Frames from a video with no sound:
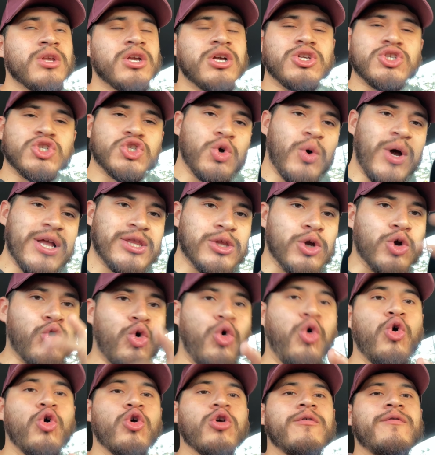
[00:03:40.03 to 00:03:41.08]
So at the
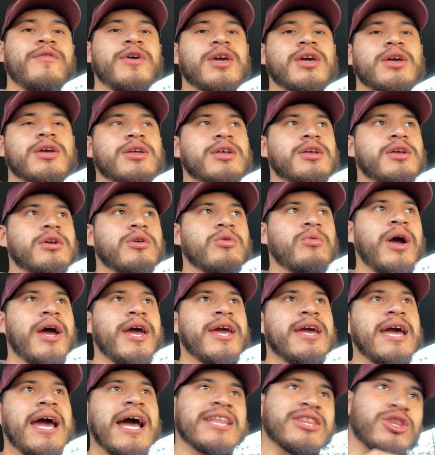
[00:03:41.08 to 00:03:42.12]
core of it,
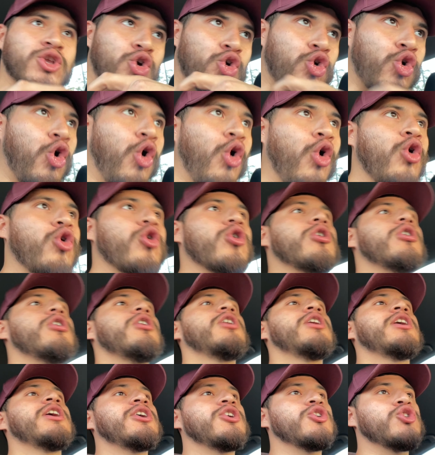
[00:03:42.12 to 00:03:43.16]
right? At the core,
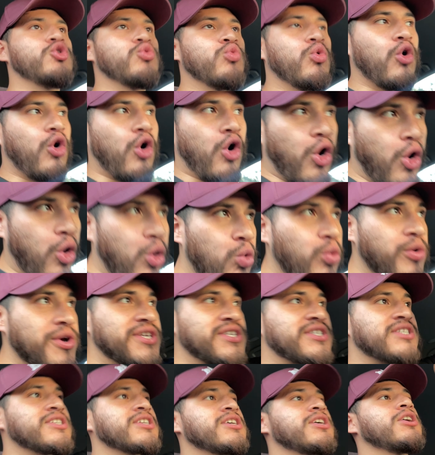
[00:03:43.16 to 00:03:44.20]
you will
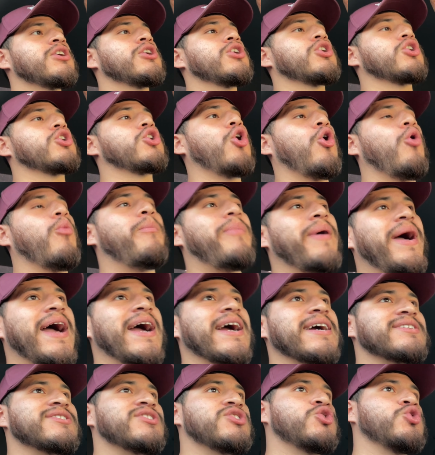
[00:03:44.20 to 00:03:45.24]
always go
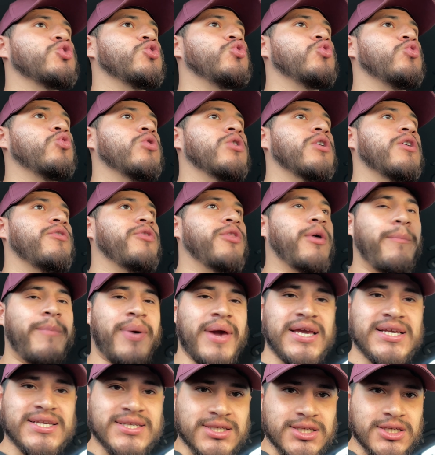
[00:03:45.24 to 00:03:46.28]
back to the
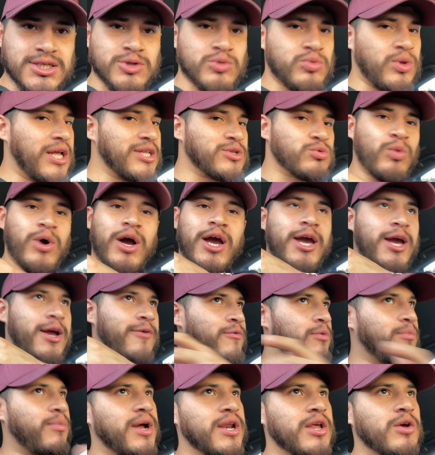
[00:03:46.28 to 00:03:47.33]
basics. That's why
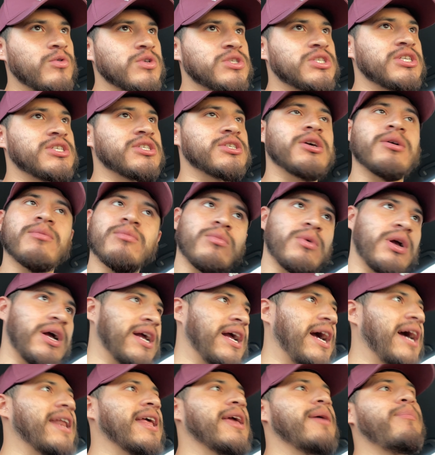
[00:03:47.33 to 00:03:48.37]
everybody always says, um, I
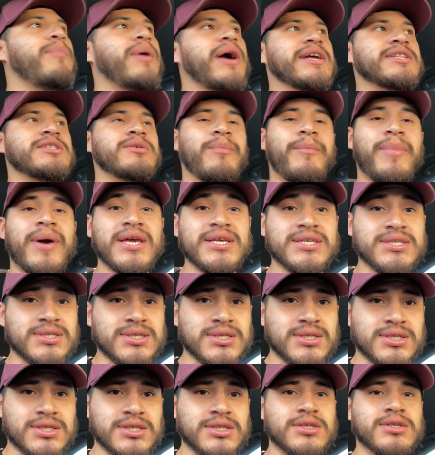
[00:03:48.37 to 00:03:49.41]
got to get back to
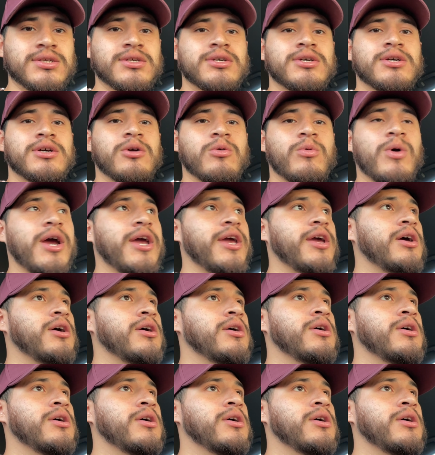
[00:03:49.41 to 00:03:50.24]
basics, right?